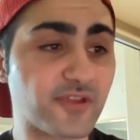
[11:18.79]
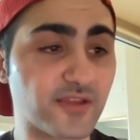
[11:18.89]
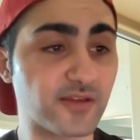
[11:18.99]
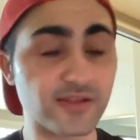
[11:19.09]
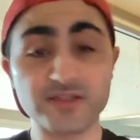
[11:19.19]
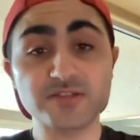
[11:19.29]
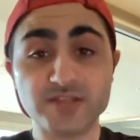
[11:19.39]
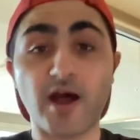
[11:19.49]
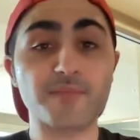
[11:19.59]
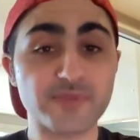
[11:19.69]
it is
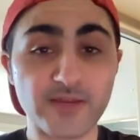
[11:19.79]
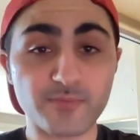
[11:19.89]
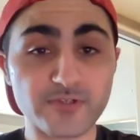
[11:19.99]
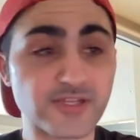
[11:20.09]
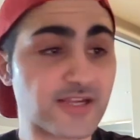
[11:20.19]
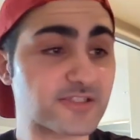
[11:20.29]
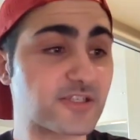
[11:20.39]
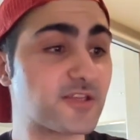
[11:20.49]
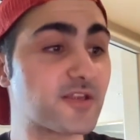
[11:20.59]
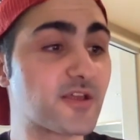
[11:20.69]
top 10
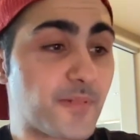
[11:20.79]
protected.